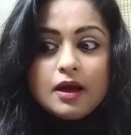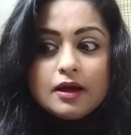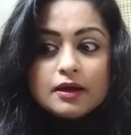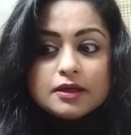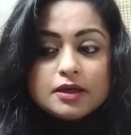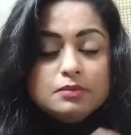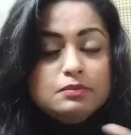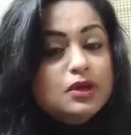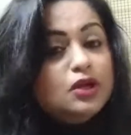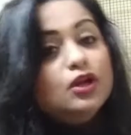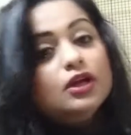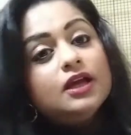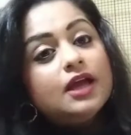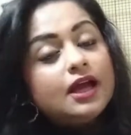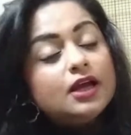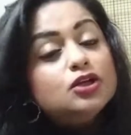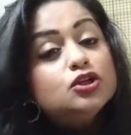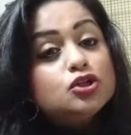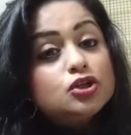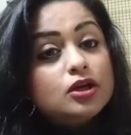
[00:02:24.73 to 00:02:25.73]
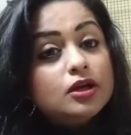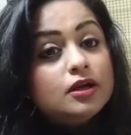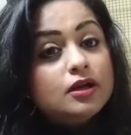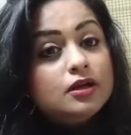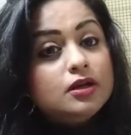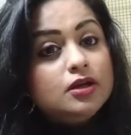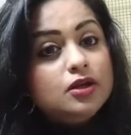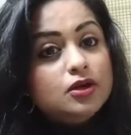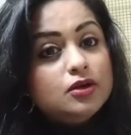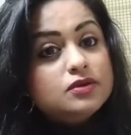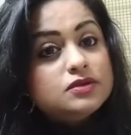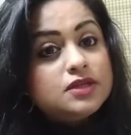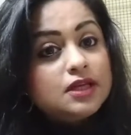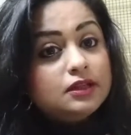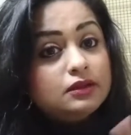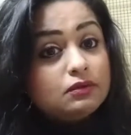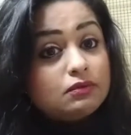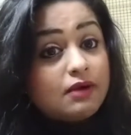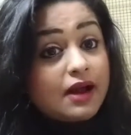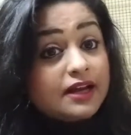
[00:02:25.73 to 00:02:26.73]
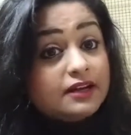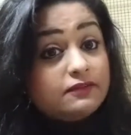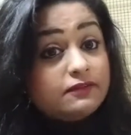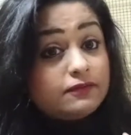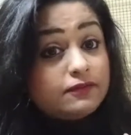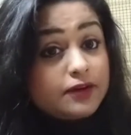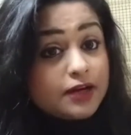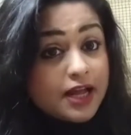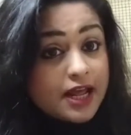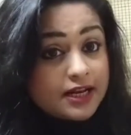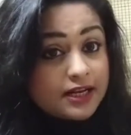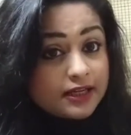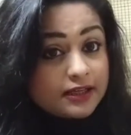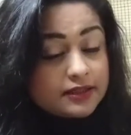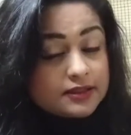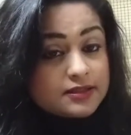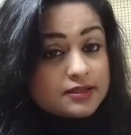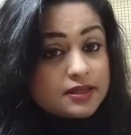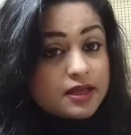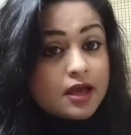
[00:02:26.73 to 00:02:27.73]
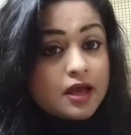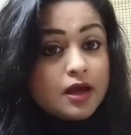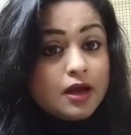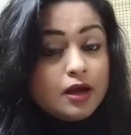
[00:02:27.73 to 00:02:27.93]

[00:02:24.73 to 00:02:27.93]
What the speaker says: communication using the right phonetics,